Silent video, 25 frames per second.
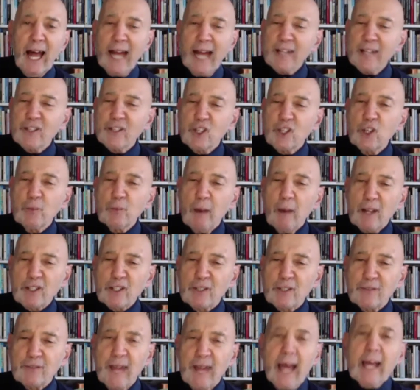And too
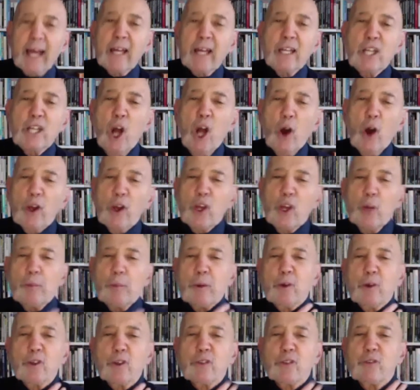much of that can lock you,
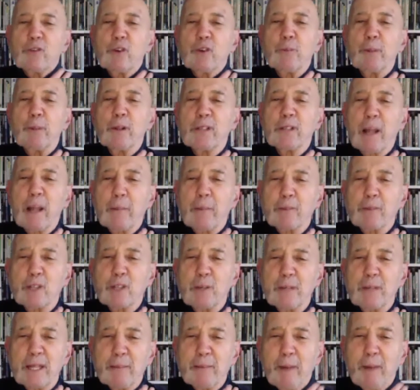because if you build up
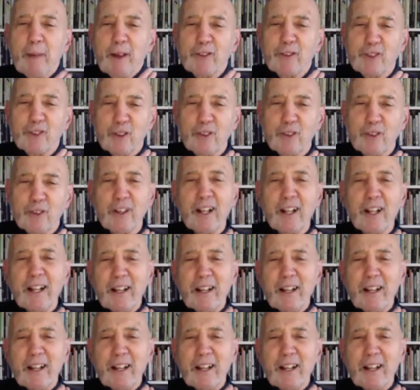too many muscles,